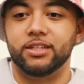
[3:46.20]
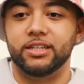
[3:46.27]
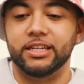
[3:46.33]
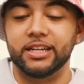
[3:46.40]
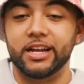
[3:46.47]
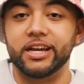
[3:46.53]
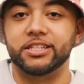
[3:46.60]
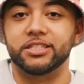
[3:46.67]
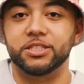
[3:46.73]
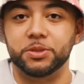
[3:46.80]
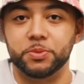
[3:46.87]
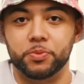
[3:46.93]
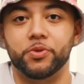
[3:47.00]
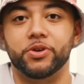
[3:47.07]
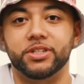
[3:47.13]
he likes
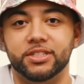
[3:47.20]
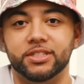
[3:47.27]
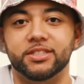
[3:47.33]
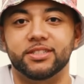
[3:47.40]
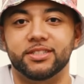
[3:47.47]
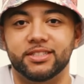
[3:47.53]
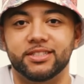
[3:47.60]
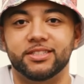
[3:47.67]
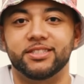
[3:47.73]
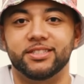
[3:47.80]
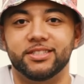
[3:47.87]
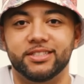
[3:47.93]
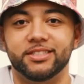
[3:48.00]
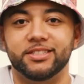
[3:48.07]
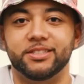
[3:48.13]
his presence
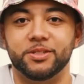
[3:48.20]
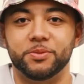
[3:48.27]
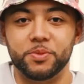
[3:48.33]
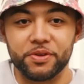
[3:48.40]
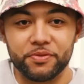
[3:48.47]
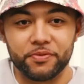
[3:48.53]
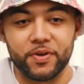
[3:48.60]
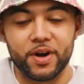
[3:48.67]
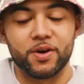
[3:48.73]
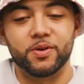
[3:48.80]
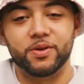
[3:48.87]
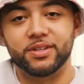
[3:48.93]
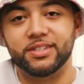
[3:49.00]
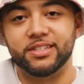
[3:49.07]
to be felt.